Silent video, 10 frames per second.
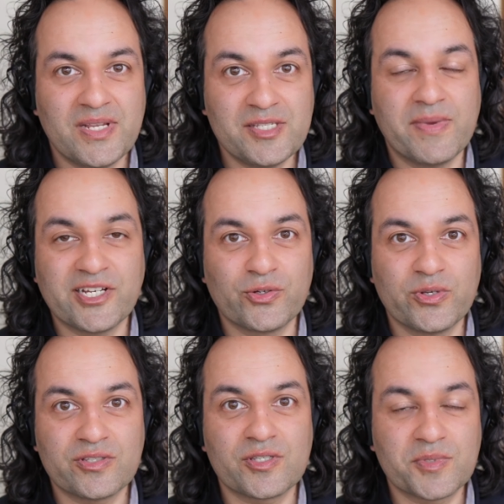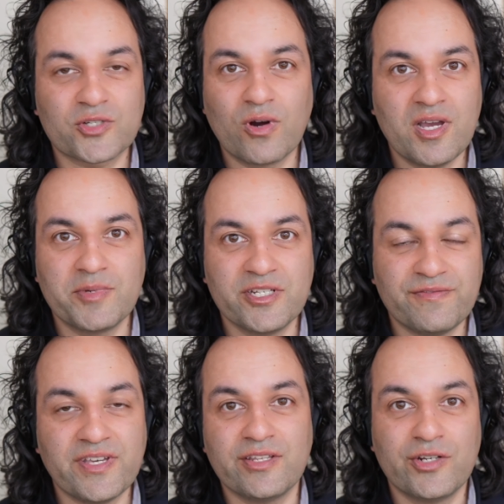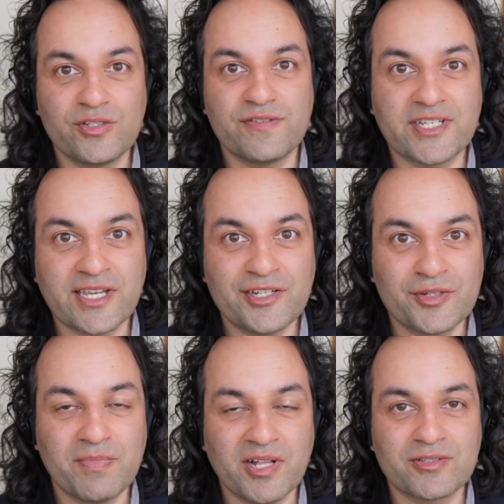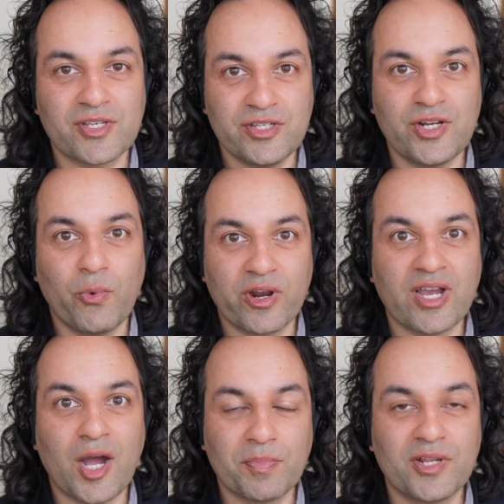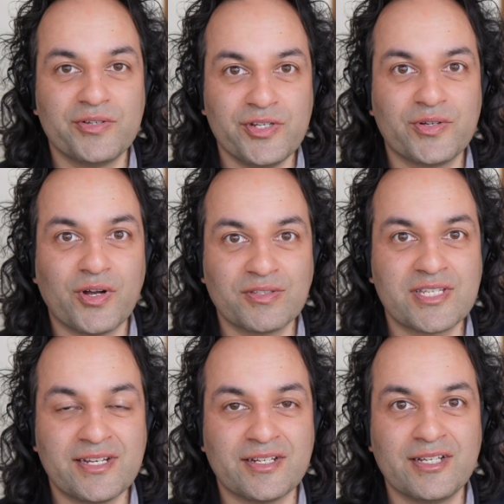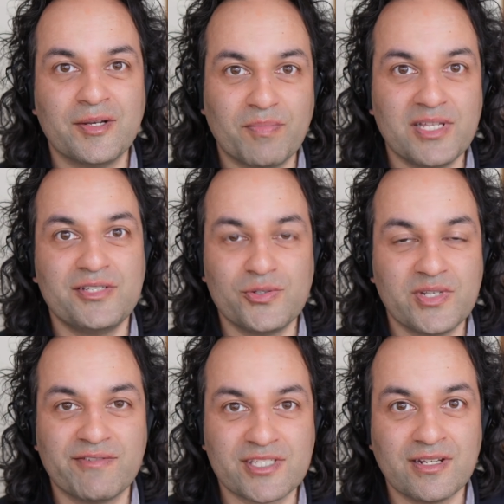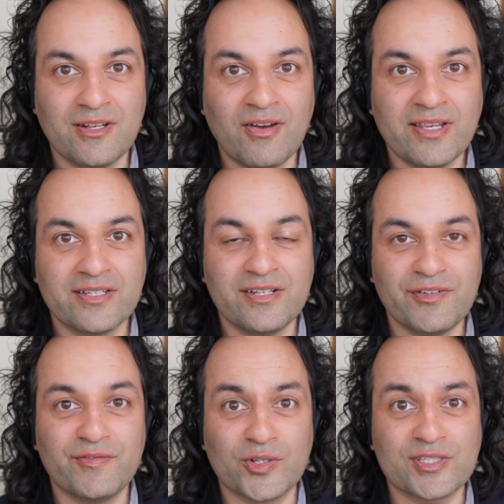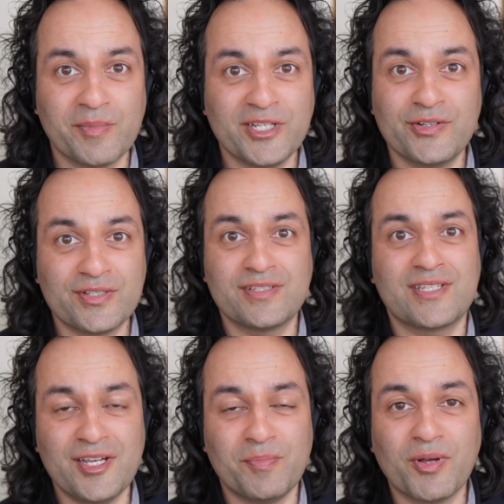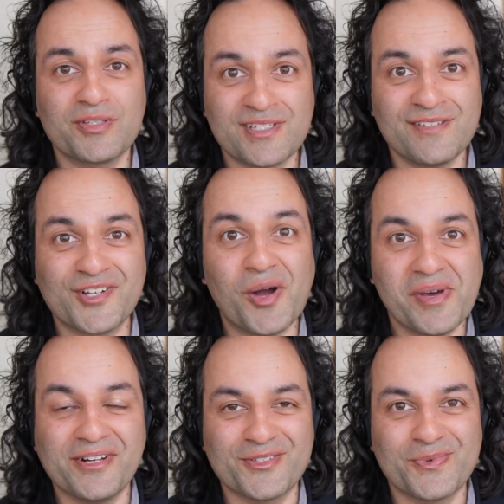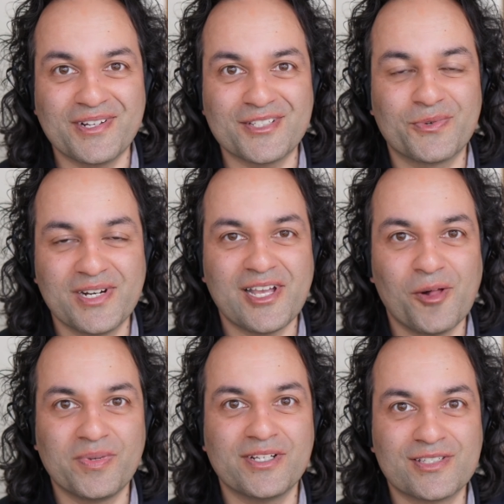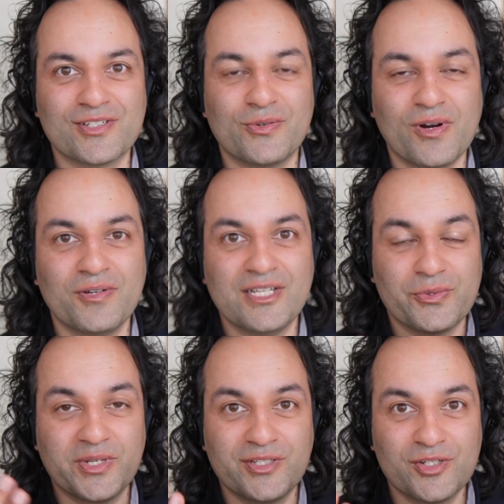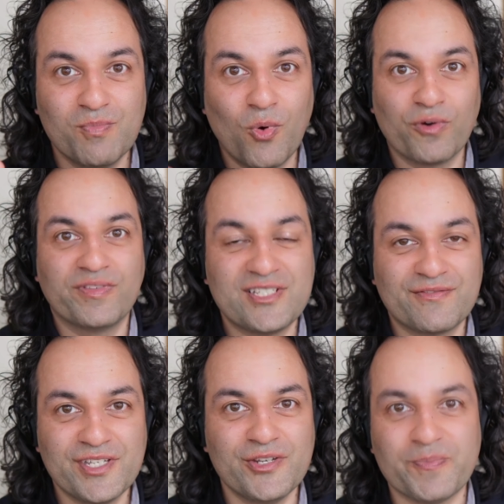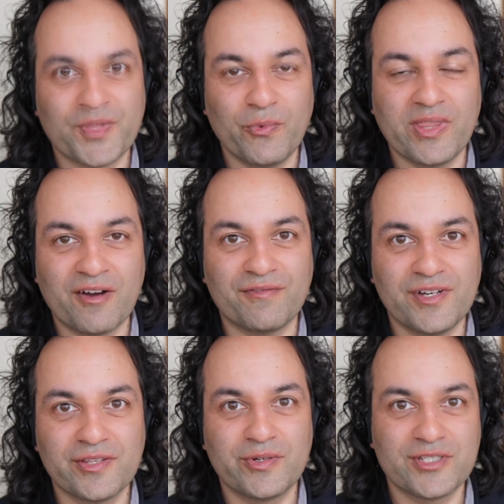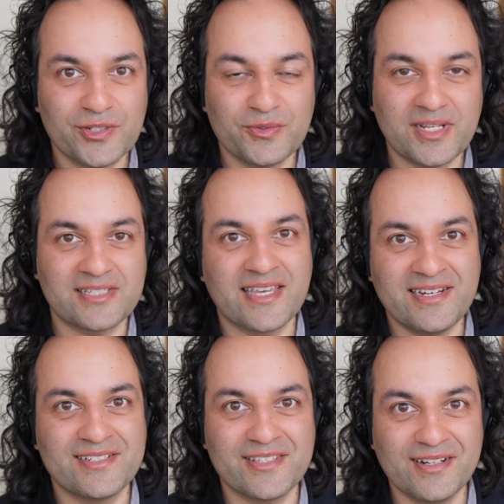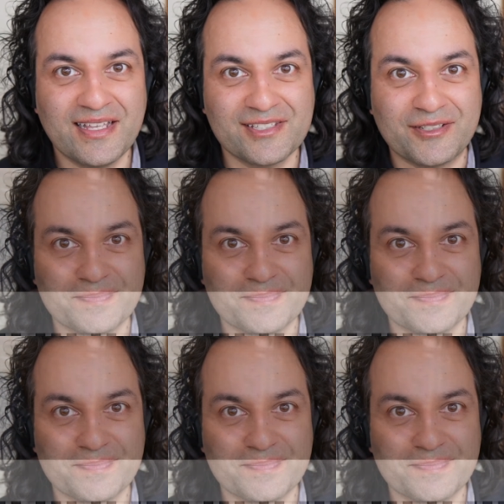Please make sure you're subscribed and you've hit the notification bell so you know when I upload new content. Please do give us a like, and if you've got something good to say, a positive comment as well. It's really helping us to grow so we can do more of this for you. Without further ado, let's get into the lesson.